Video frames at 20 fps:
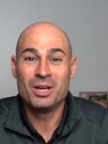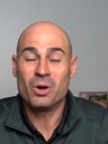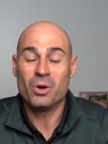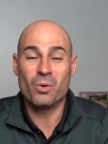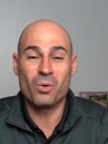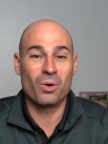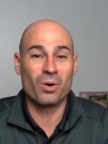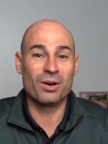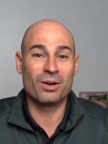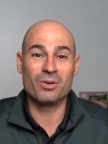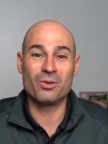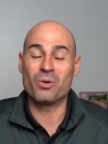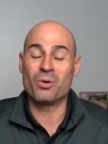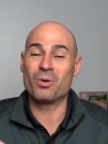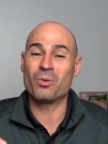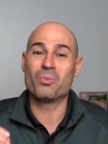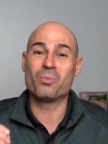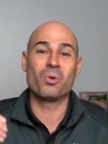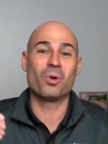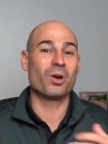or,
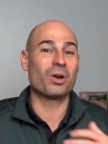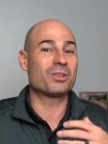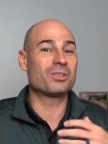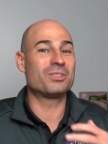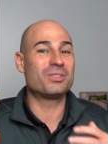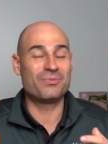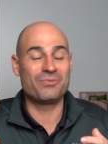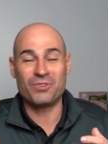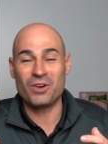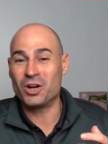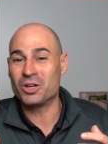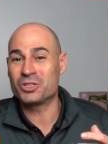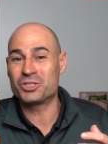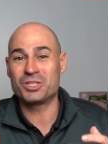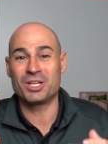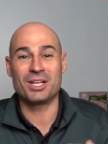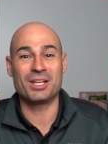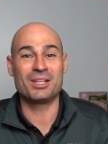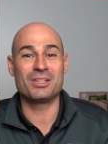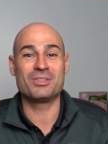or work
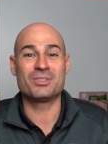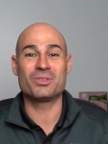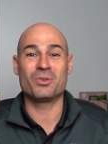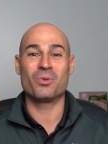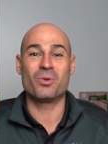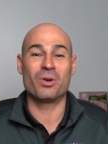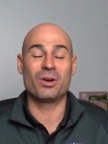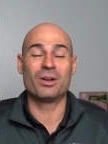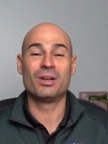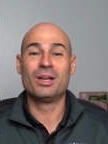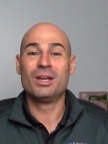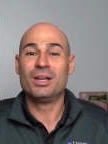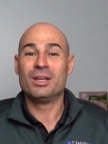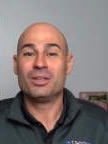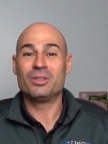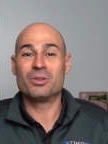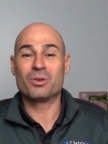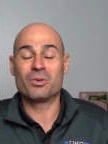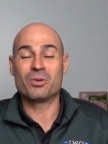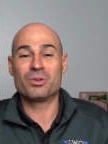functions, or
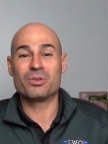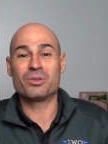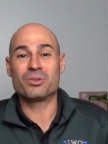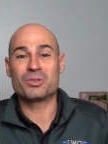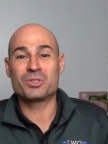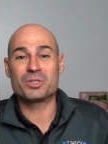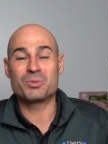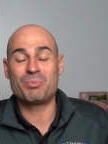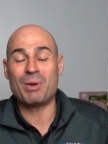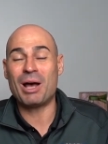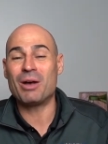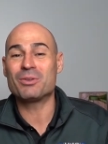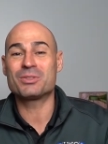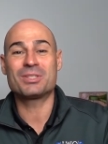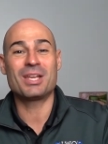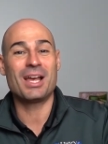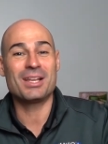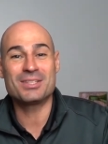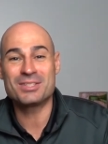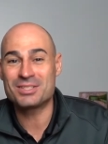your, your
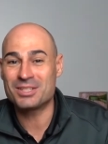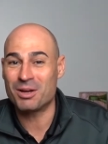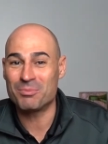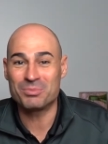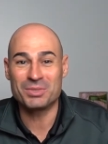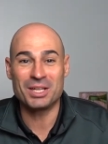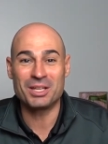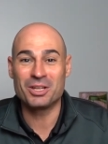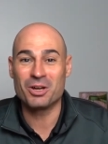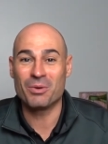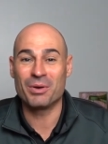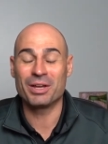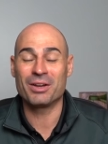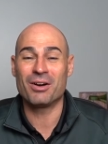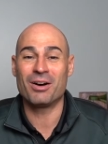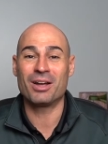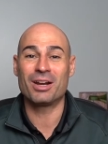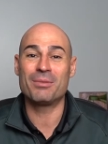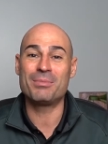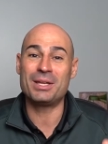spouse has something going
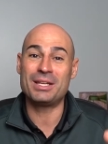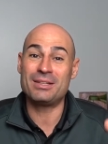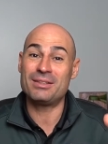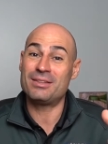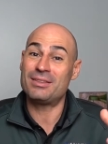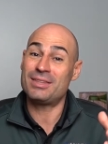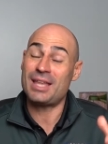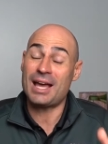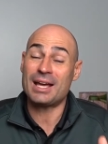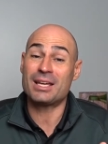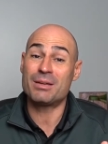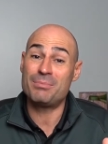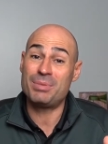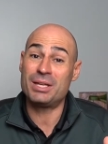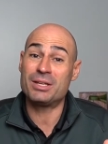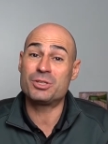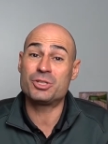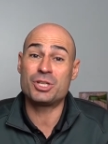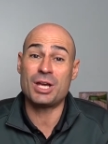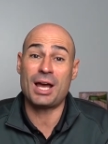on, I mean, that could
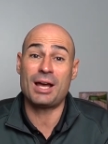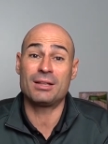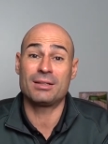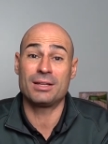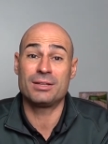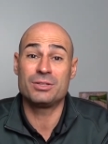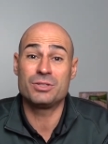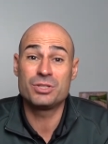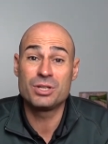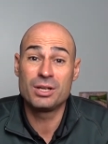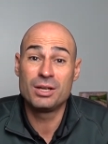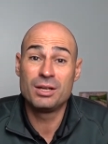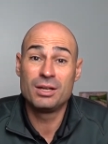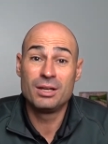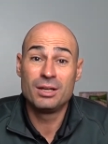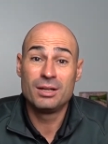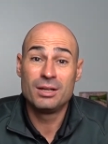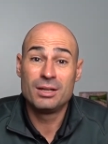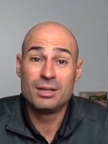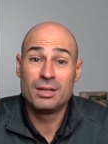be a challenge.
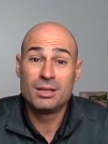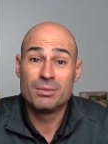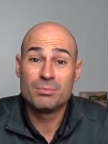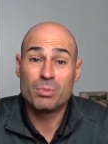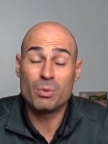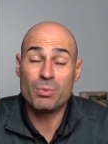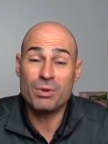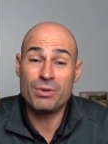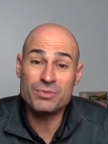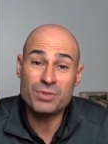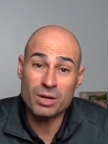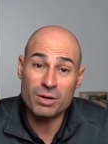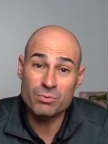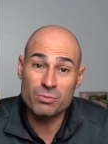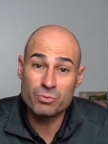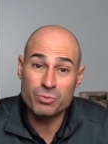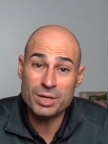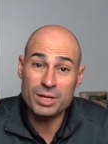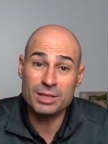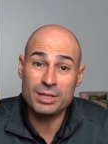But we've done a
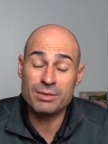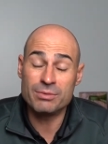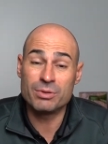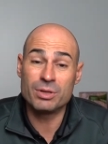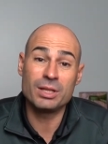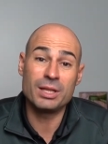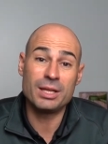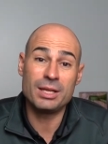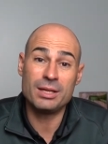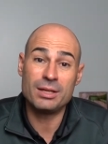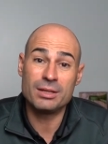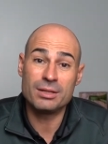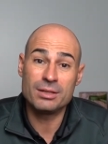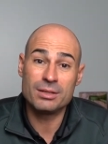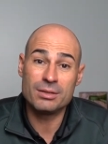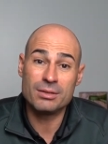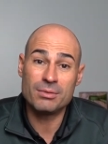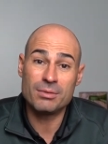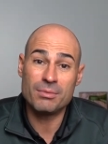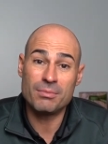really, really
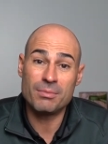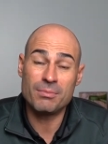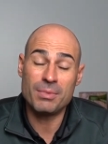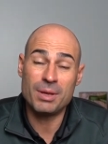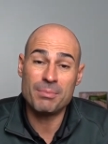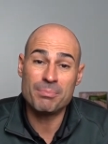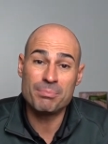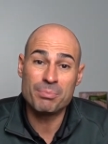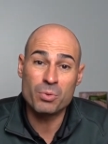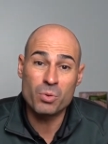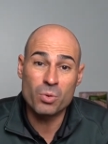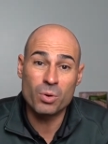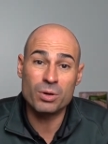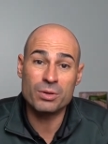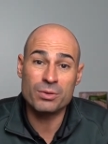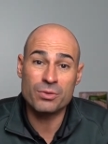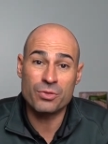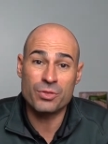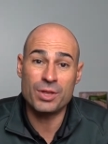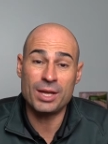
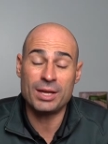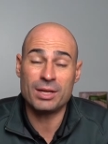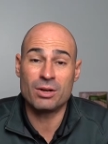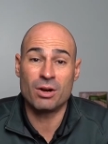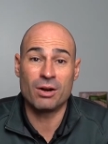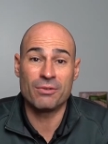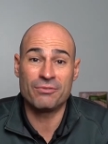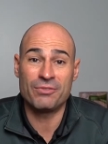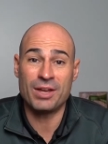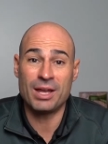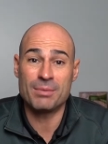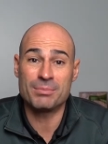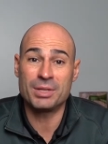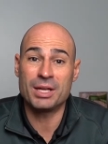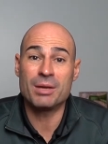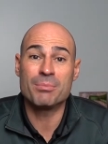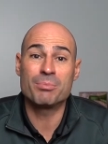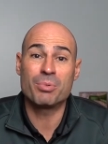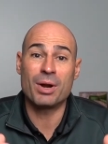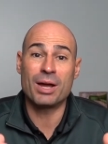important thing in our
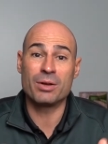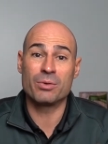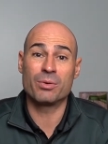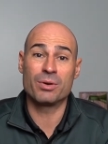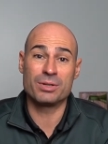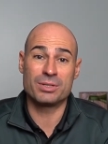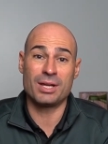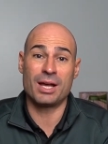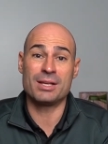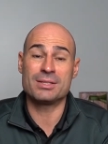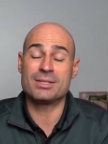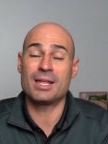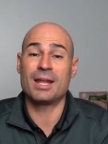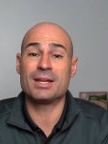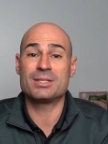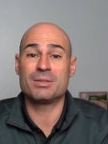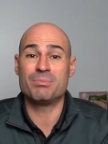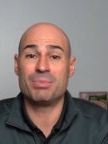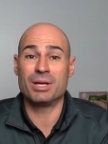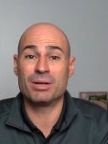family and prioritize that
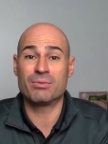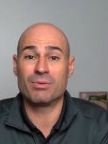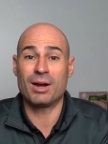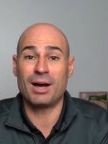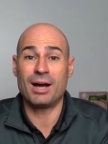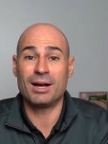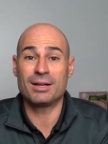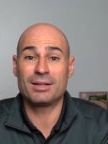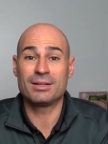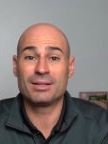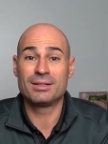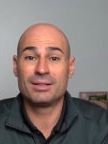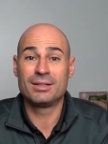as a big rock